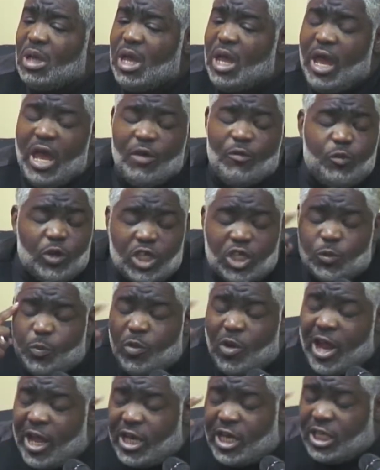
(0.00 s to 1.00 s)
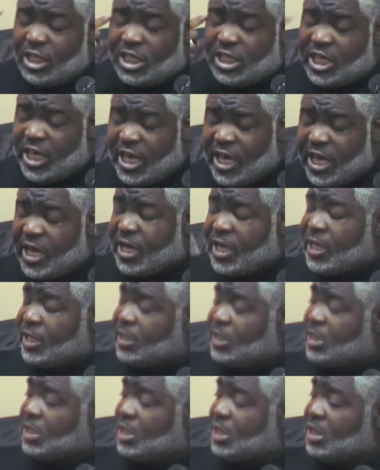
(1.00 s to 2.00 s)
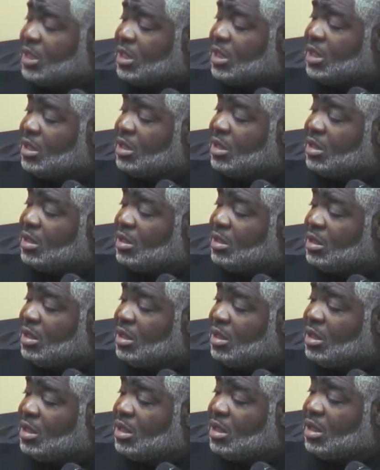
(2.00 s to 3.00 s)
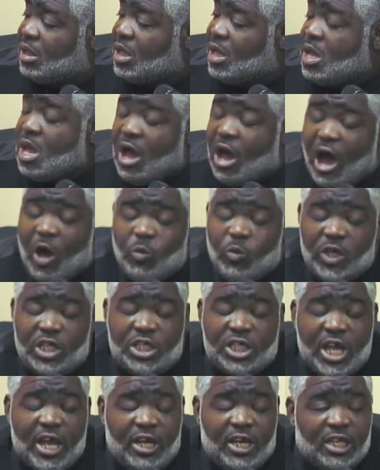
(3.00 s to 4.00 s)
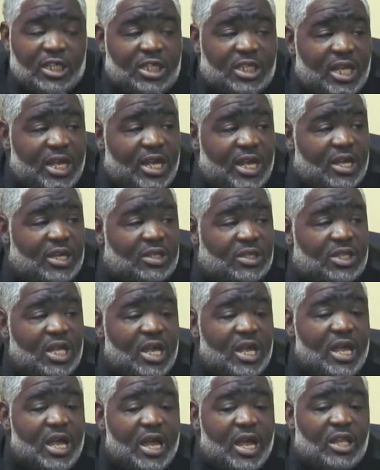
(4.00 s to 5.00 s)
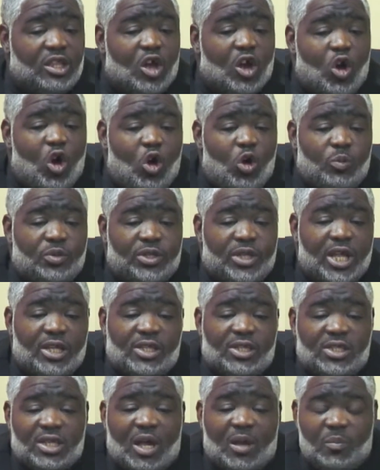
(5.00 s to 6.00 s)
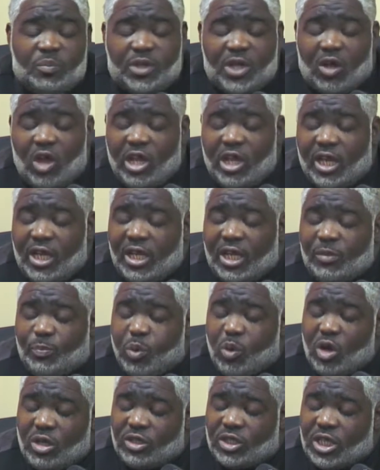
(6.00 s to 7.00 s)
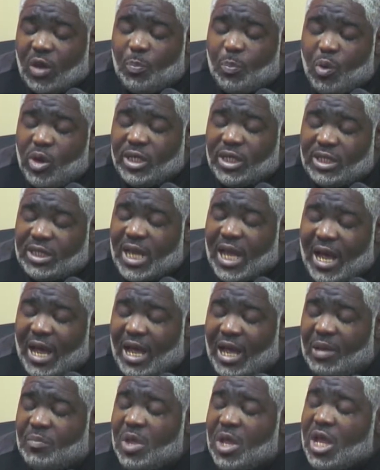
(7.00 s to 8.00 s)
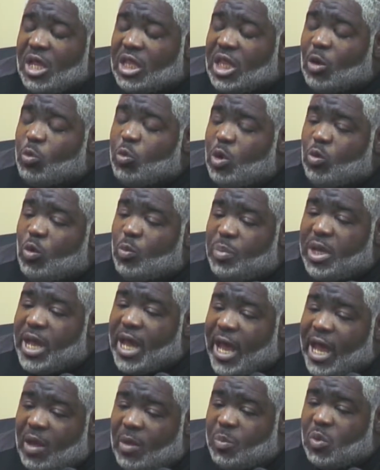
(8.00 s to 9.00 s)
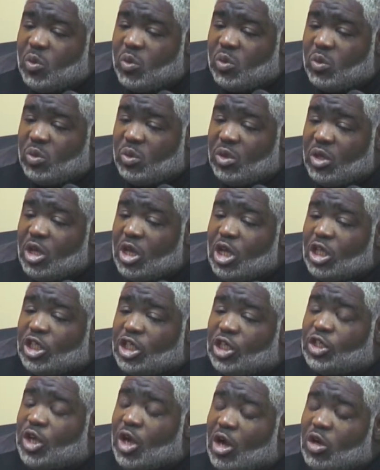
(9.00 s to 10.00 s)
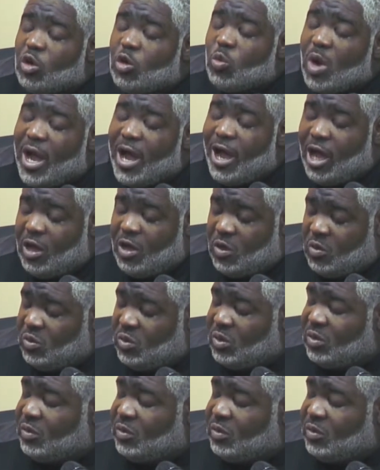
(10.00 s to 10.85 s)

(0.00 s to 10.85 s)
If we're spreading tears, are we shedding tears in the hopes that some point in time that we will be able to turn around